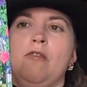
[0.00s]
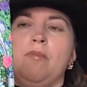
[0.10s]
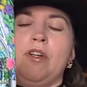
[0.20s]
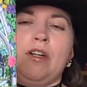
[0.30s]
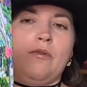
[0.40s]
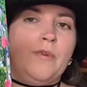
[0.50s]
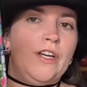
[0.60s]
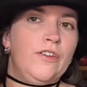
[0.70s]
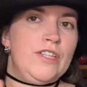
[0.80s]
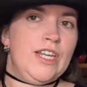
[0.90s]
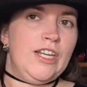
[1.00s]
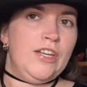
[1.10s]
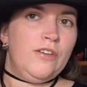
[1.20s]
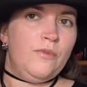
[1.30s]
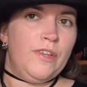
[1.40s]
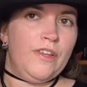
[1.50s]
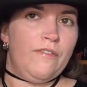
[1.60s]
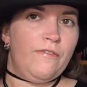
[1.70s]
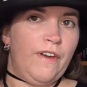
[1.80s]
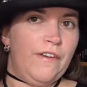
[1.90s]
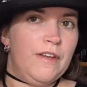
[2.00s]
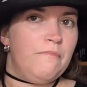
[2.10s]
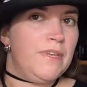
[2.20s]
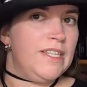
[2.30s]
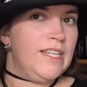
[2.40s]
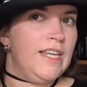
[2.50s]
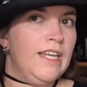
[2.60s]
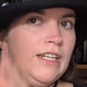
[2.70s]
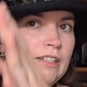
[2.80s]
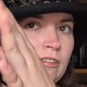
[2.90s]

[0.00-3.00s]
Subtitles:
But we continue with a very busy